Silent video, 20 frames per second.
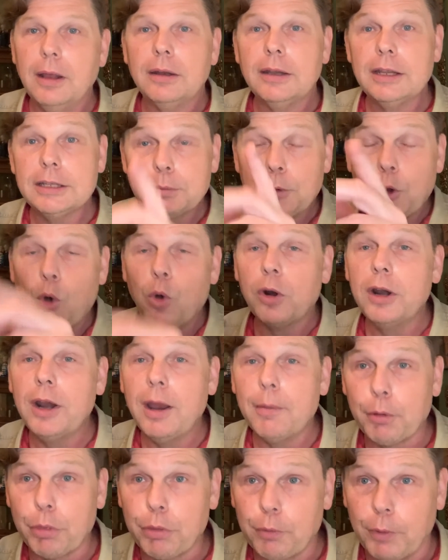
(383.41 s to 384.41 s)
Let's go to
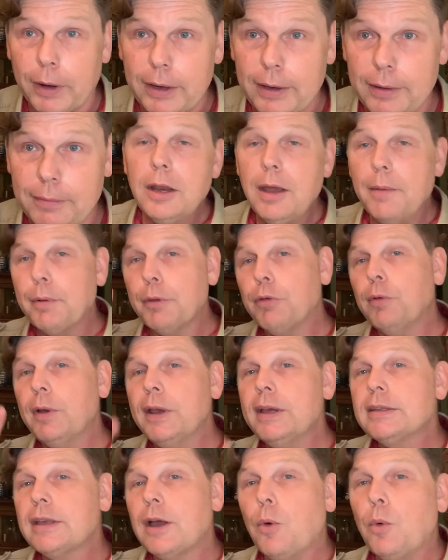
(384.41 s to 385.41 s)
number three. Number
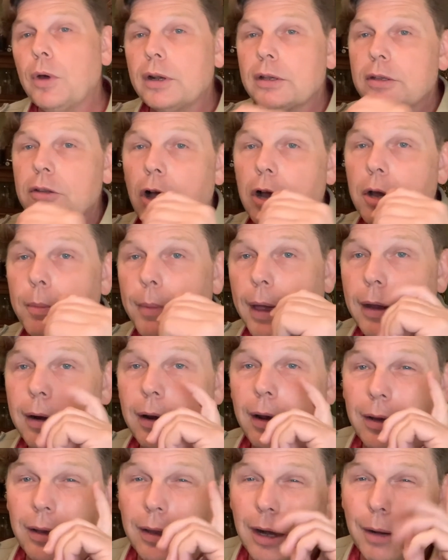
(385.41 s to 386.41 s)
three is I want to talk about
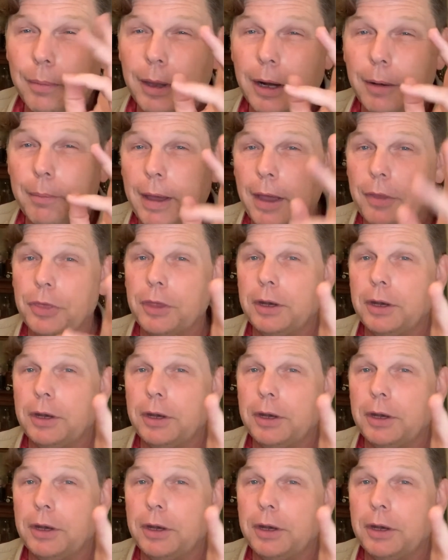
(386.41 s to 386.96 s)
a little bit about